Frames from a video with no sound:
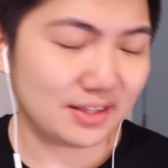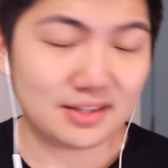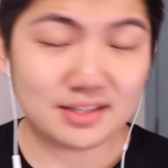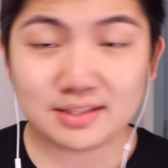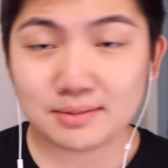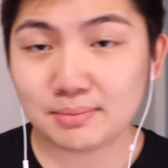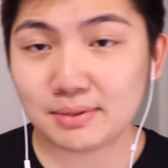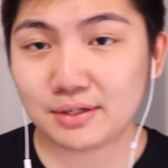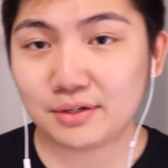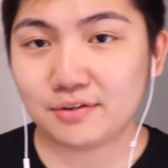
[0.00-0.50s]

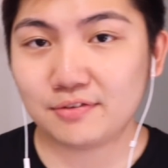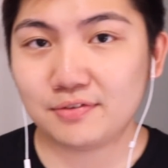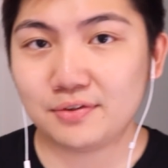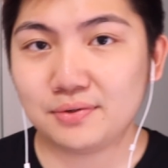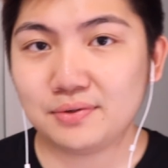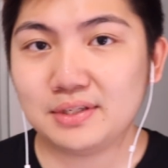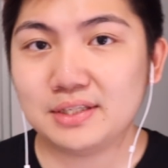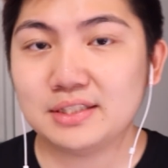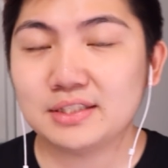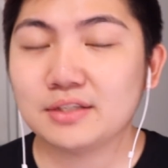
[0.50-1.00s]
This
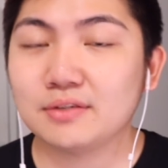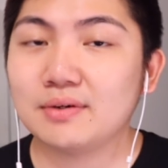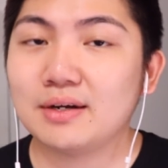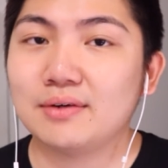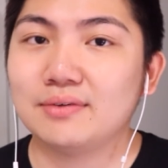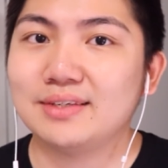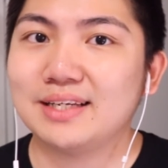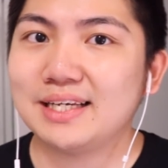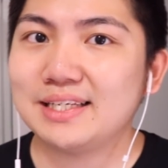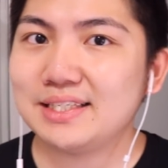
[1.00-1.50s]
microphone is
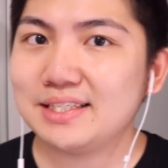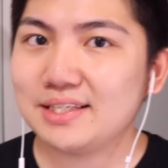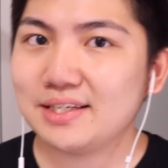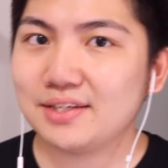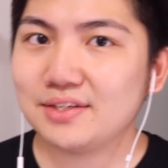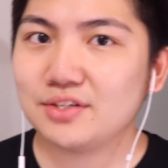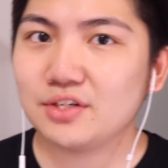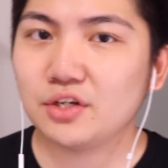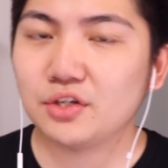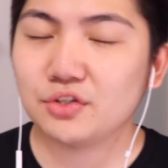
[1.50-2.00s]
around
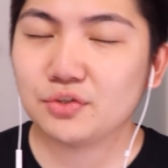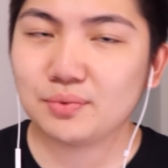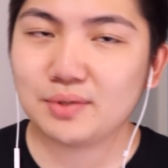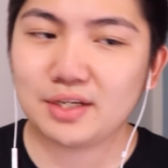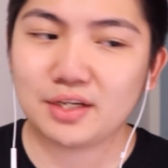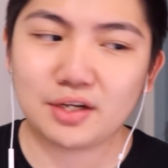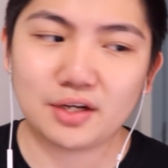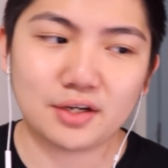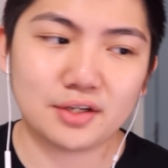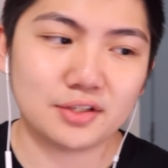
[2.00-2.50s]
$99 when
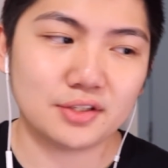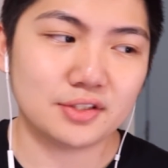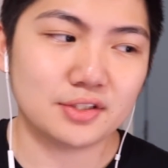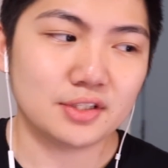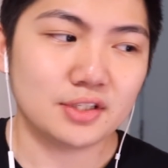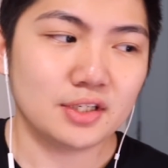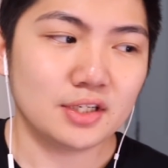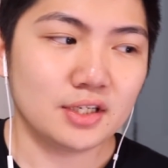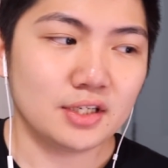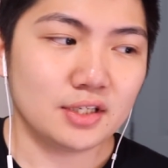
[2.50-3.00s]
I got it,
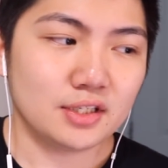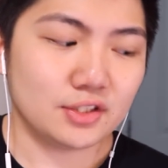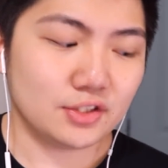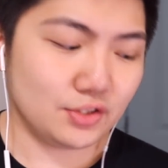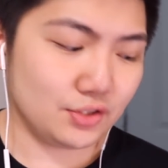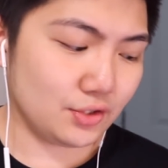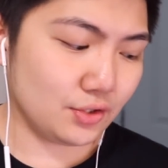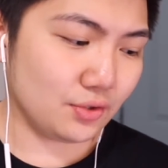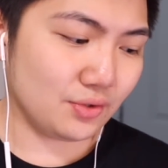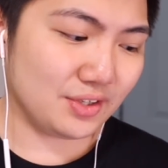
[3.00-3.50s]

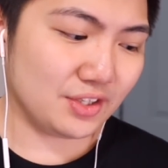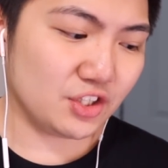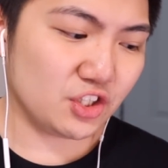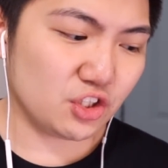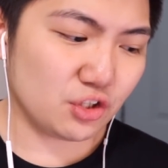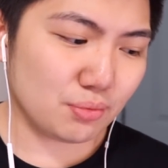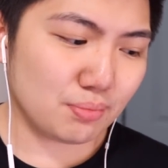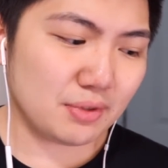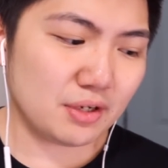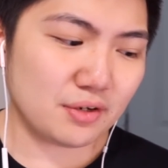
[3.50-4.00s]
so it
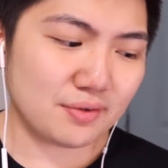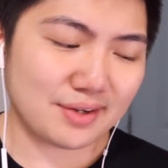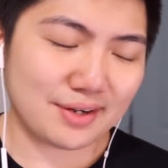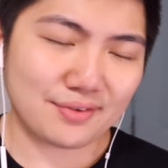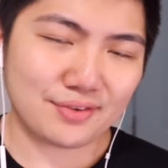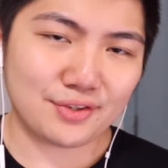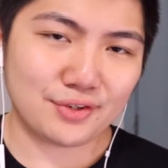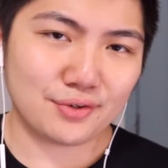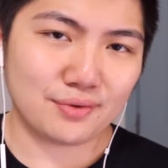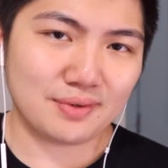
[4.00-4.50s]
should be
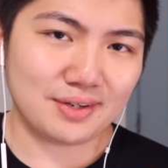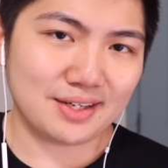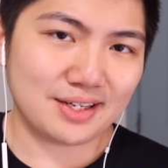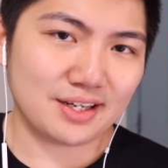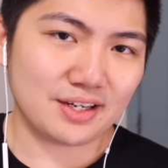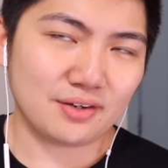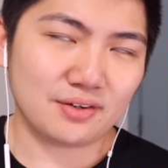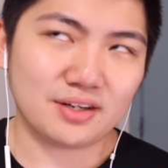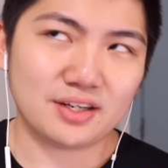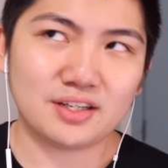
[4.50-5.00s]
around there right
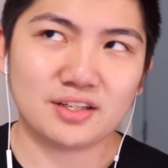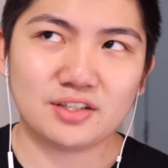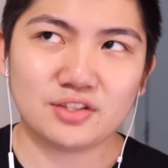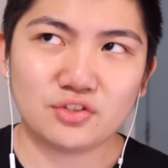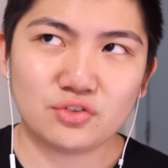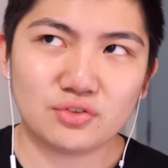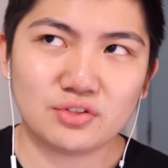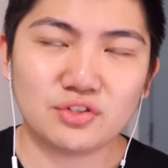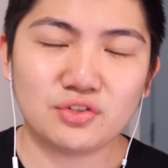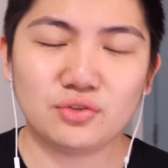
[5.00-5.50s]
now,
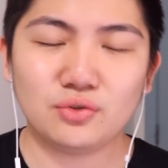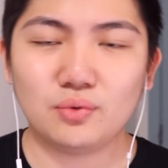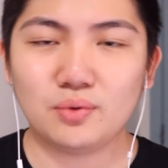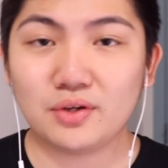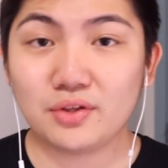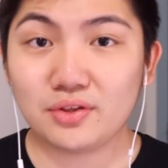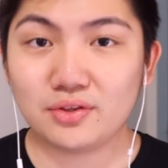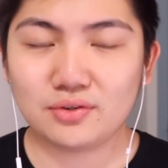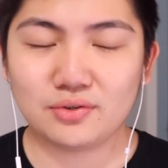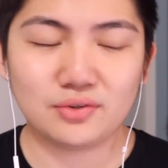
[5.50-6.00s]
100 to
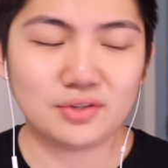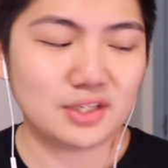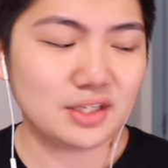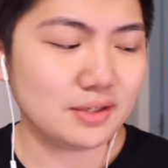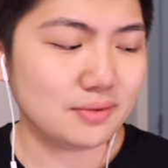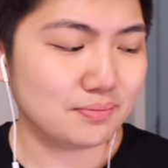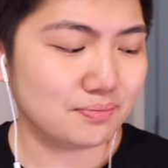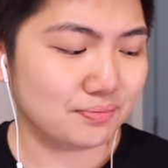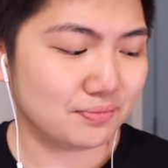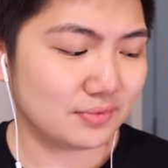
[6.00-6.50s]

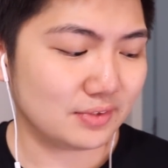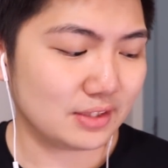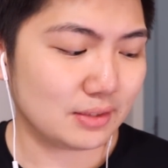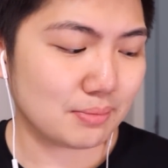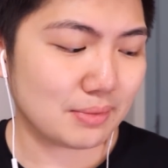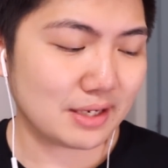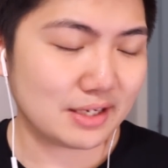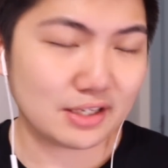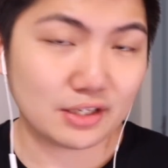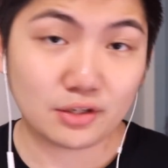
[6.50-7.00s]
130
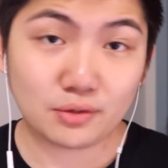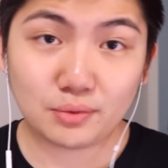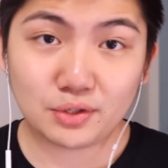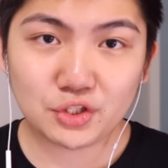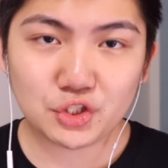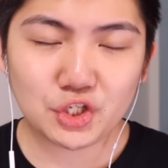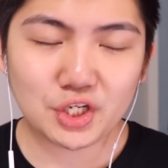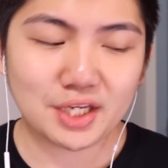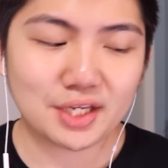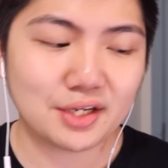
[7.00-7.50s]
depending on where
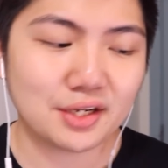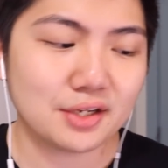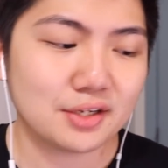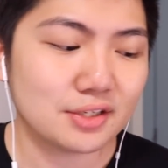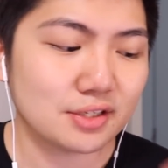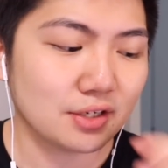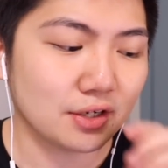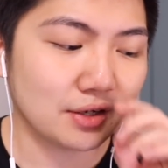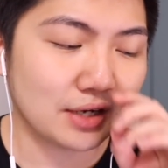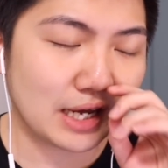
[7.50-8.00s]
you get
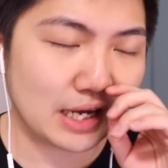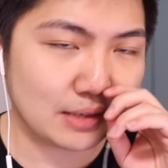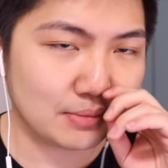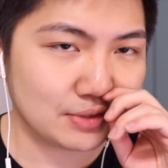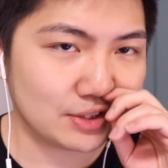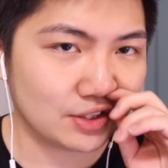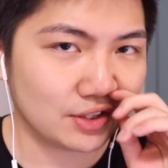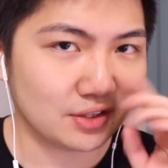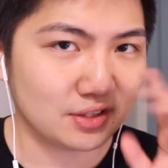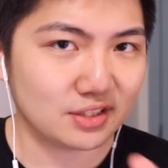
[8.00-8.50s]
it. On
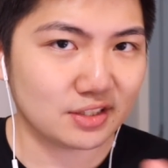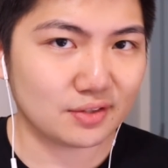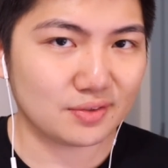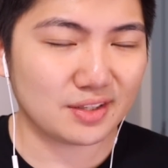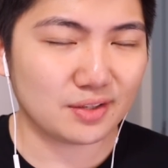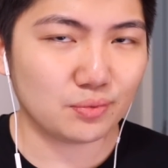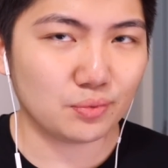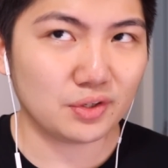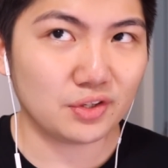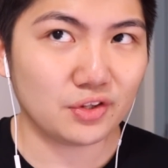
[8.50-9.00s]
Amazon is
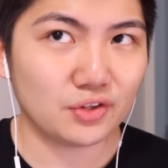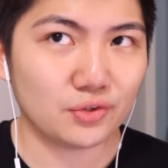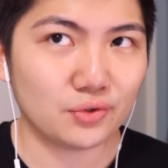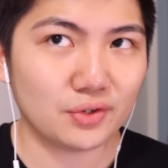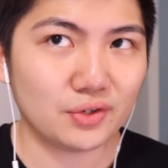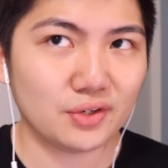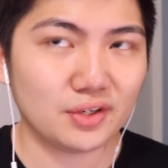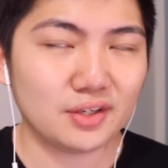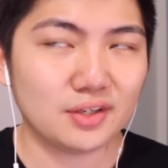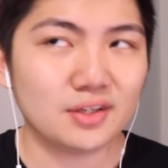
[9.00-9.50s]
around
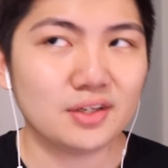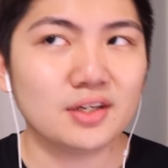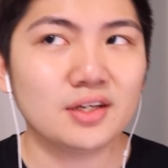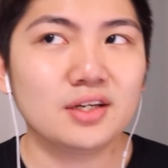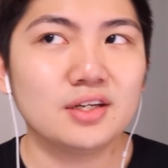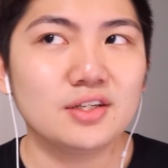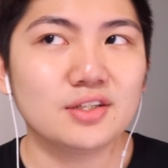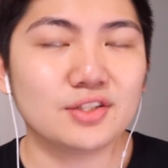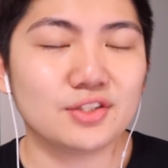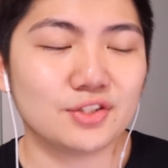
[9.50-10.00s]
130.
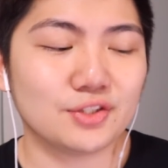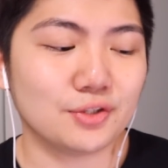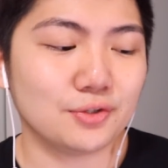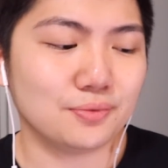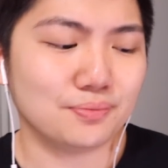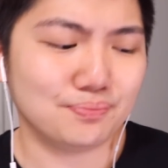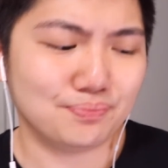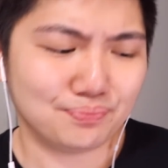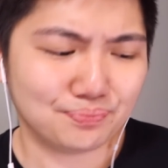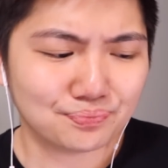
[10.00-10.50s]

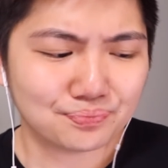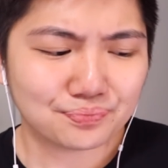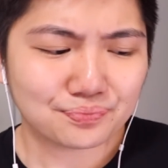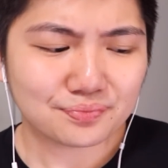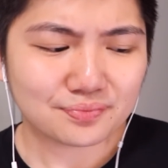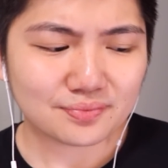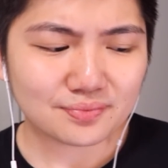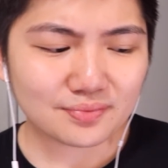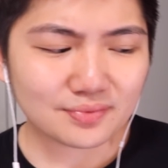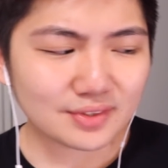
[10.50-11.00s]
So
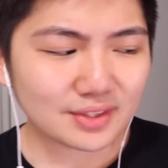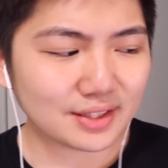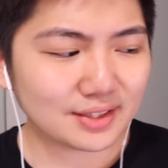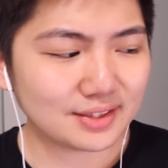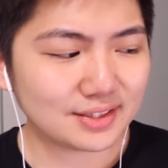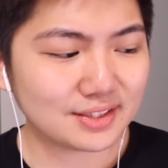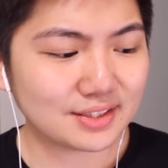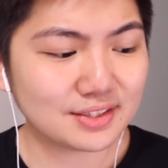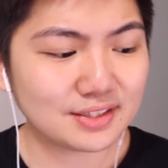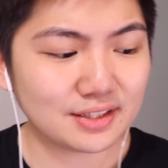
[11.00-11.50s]

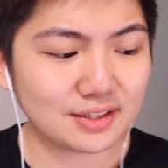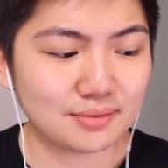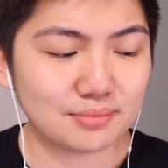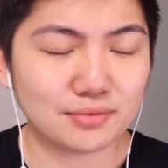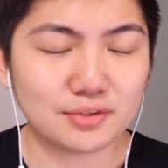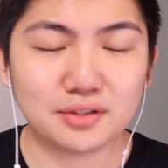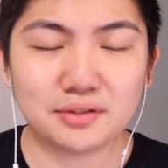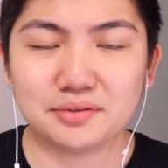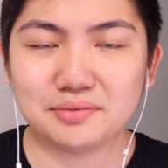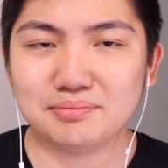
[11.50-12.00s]
this is
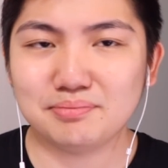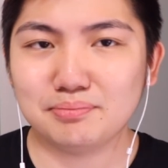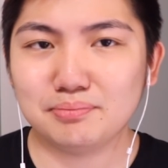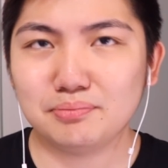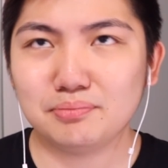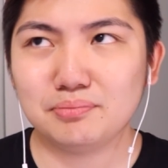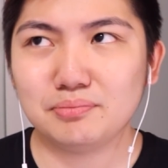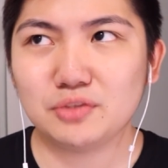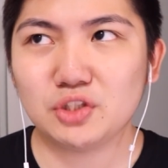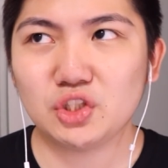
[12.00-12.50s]
the
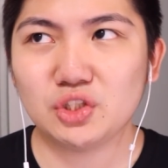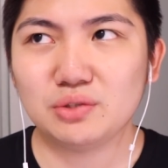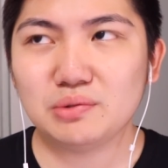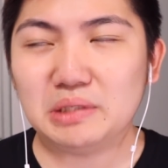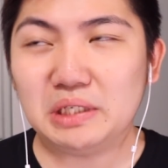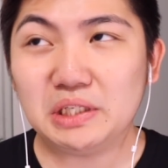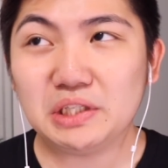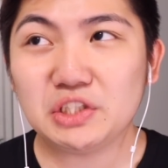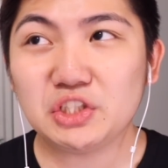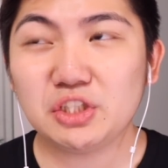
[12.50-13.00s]

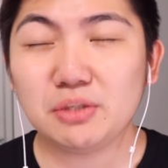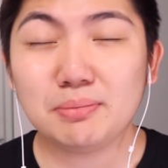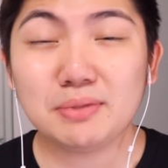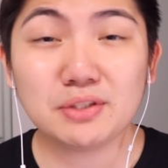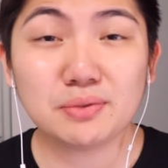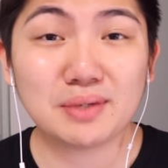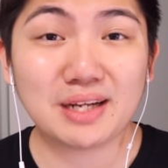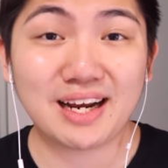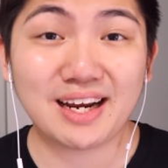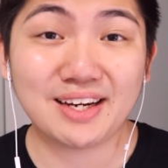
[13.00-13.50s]

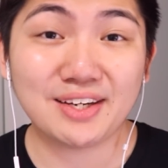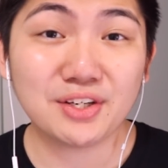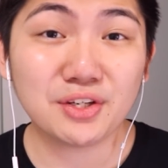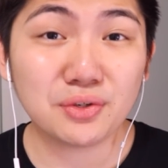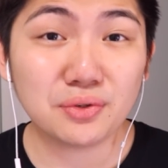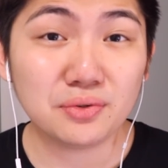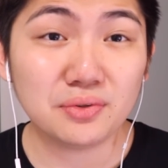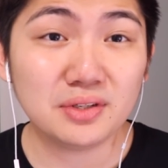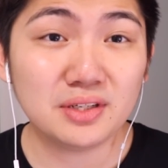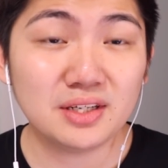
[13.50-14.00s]
cheapest one I
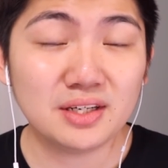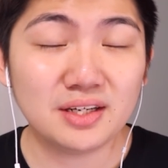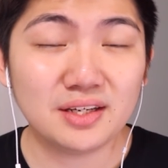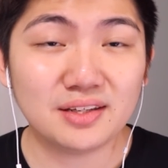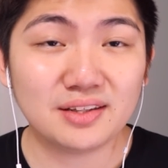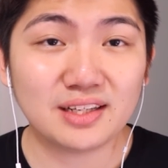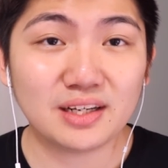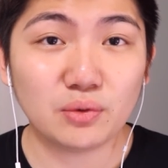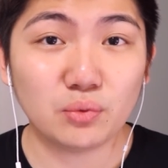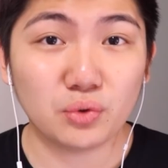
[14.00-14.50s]
know
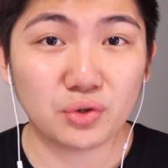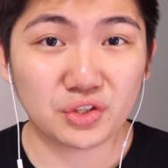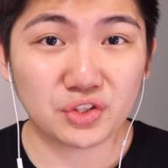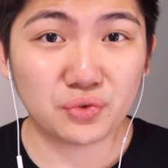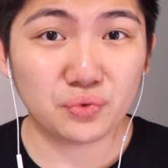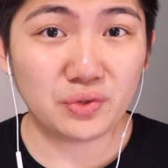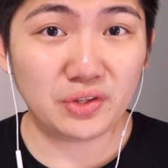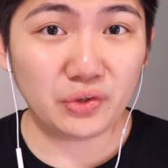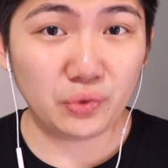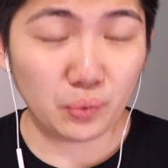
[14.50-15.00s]
that
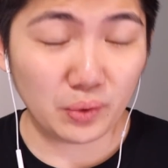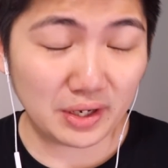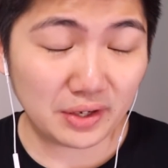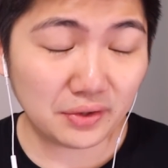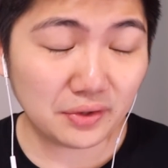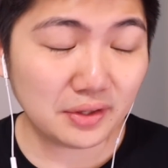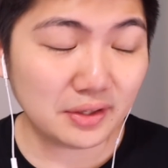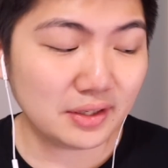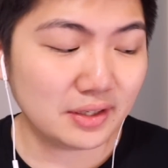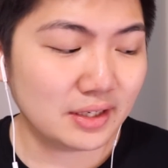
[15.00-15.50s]
works really
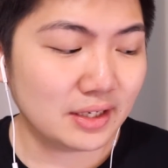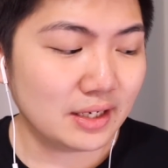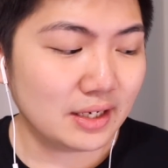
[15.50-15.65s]
well.